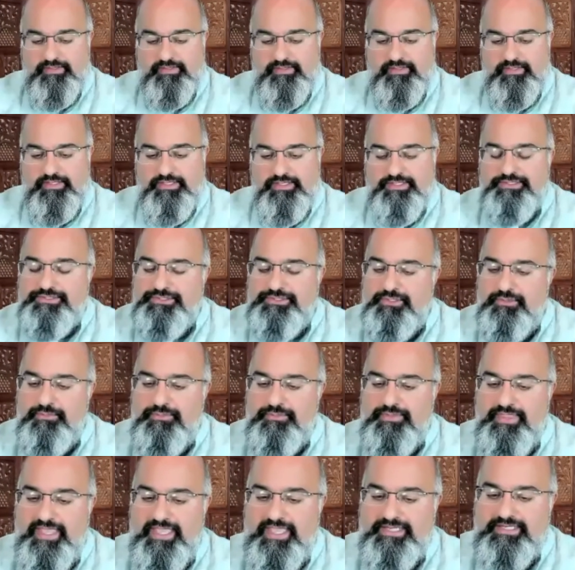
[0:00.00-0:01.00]
so
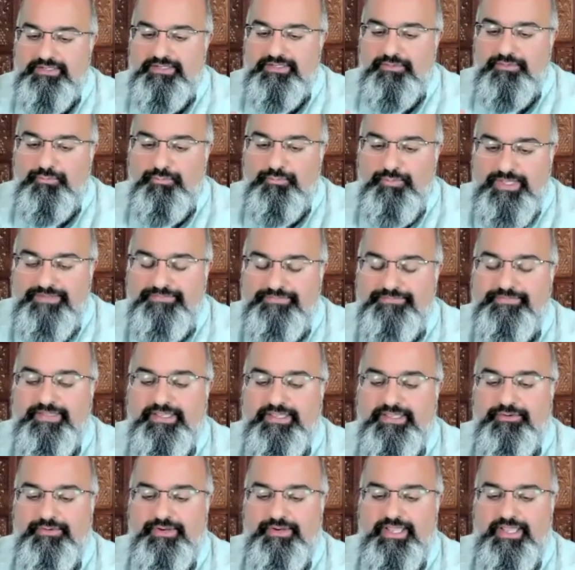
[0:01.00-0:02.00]
that we
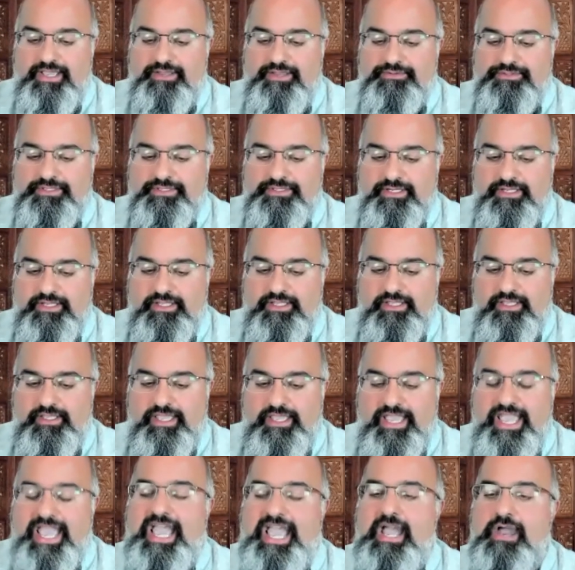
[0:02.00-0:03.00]
figure out
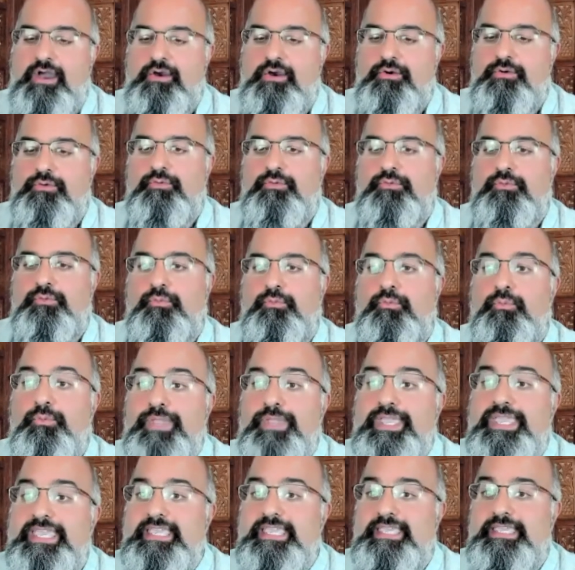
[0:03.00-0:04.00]
how
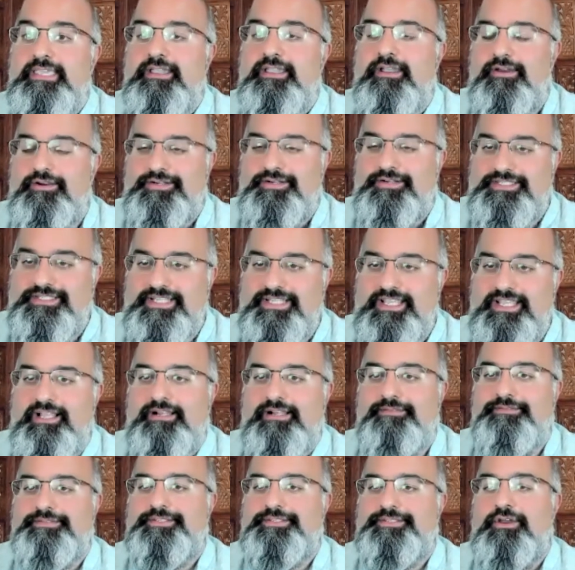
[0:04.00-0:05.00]
we
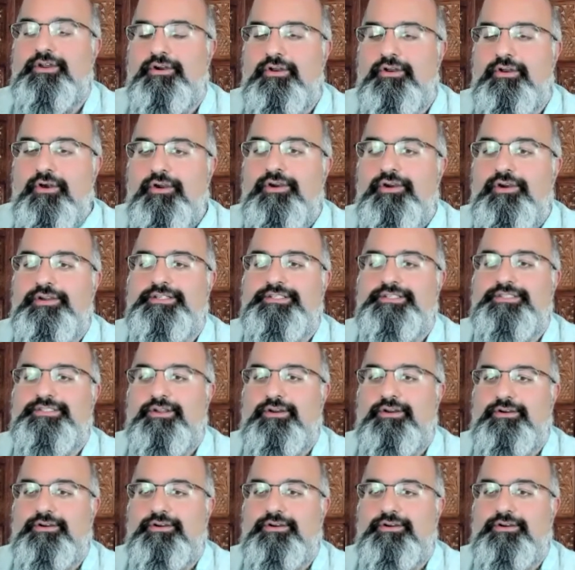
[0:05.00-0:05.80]
ourselves, our hearts, our